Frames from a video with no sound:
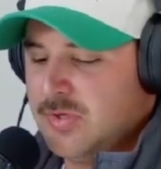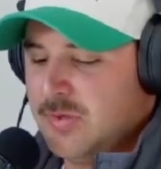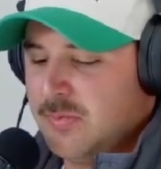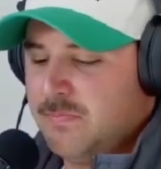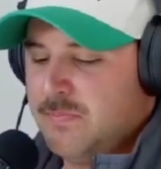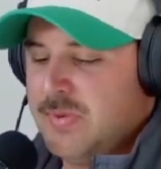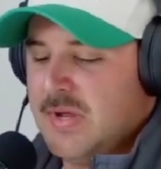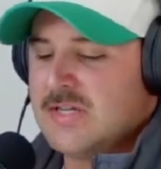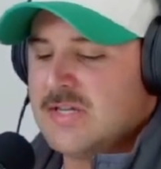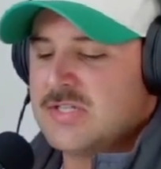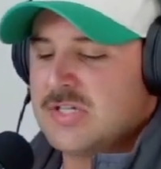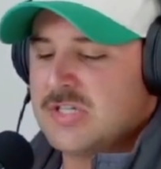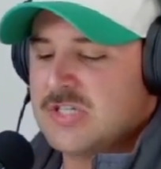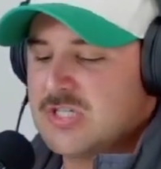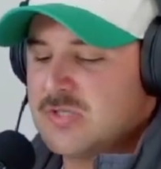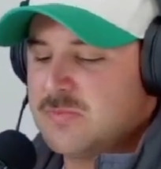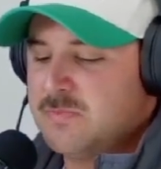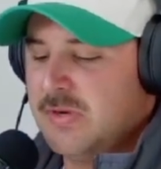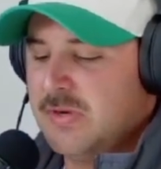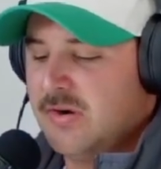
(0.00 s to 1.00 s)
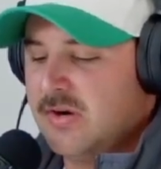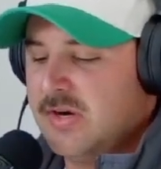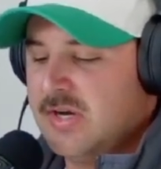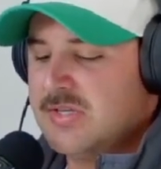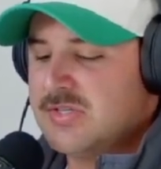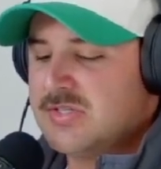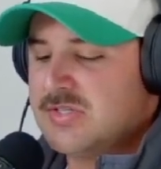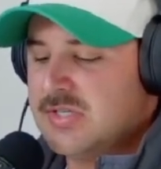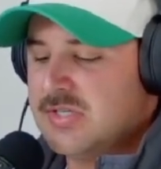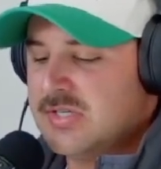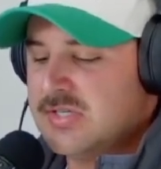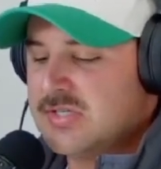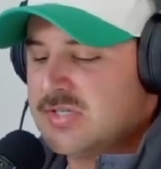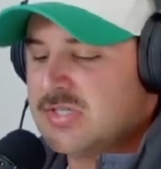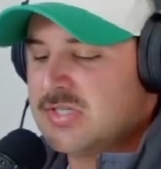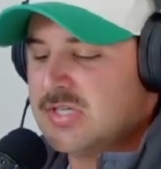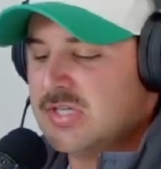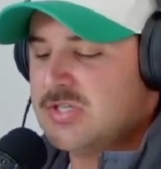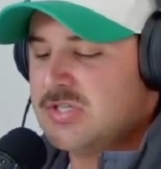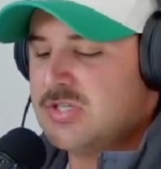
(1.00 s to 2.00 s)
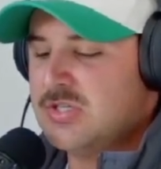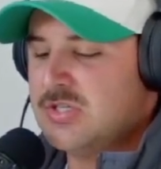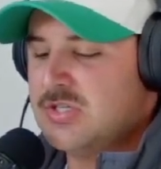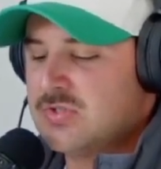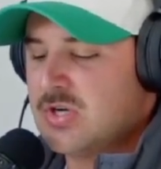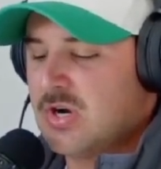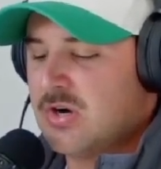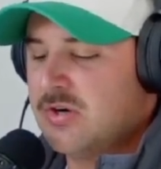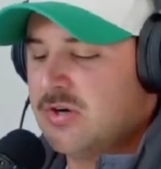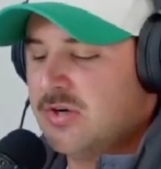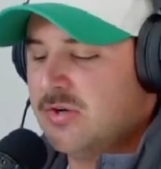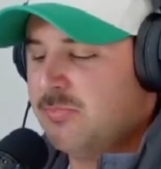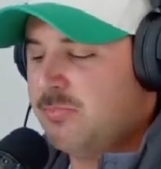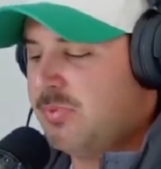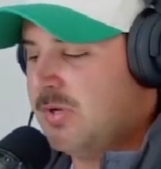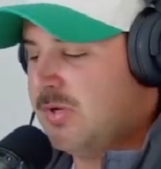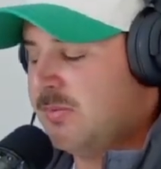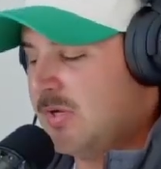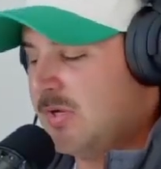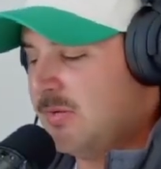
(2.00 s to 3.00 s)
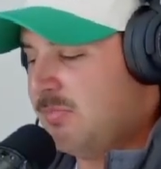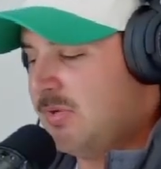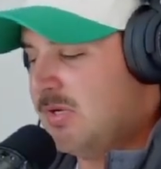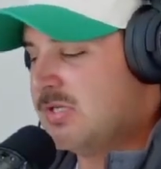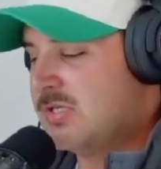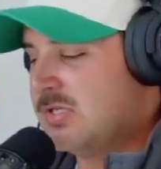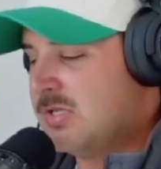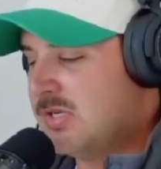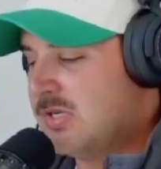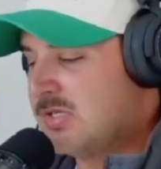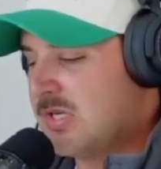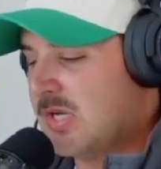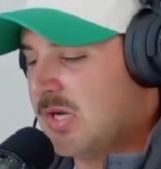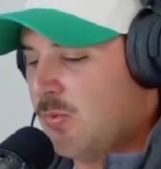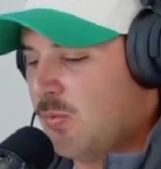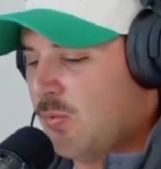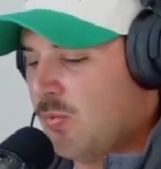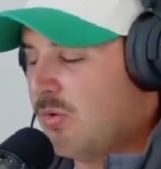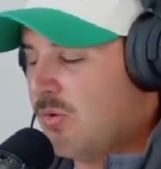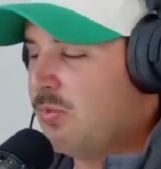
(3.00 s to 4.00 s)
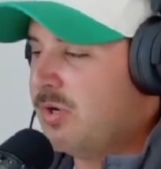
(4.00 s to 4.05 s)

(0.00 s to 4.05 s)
best experiences since you started in business, like what would